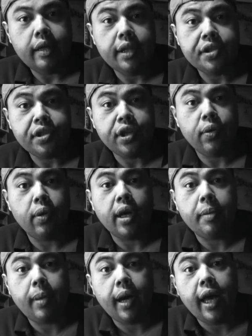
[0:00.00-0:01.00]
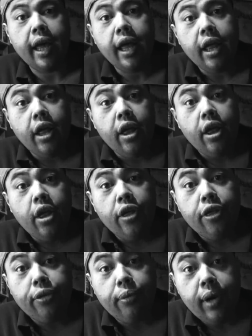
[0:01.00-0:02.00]
Let's say you want to buy
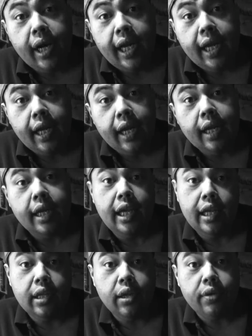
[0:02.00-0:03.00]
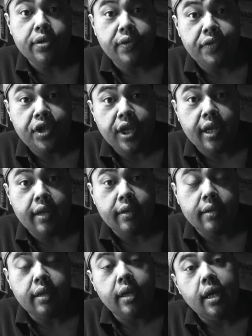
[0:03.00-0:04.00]
3 kilos of
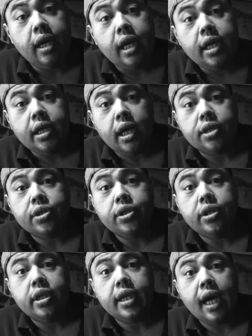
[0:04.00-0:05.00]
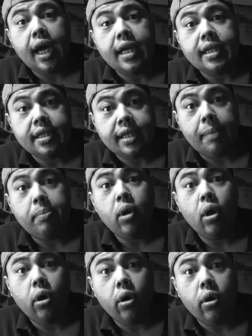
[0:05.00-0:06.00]
chicken. Yak su gai
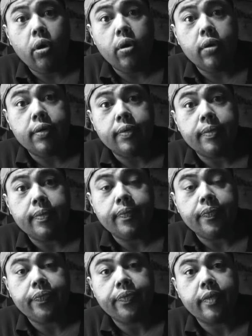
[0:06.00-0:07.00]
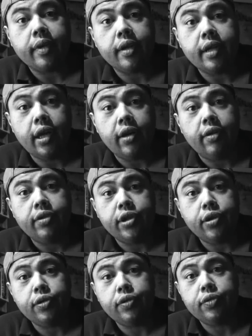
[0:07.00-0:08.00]
samlo. Now,
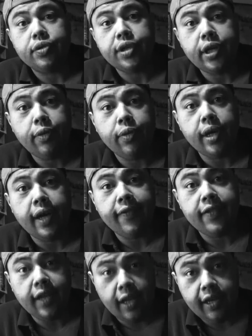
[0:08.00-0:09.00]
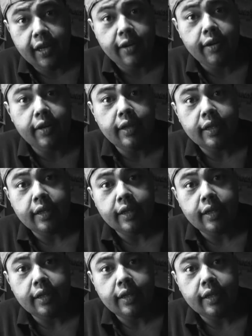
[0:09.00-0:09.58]
do you see what I've done here?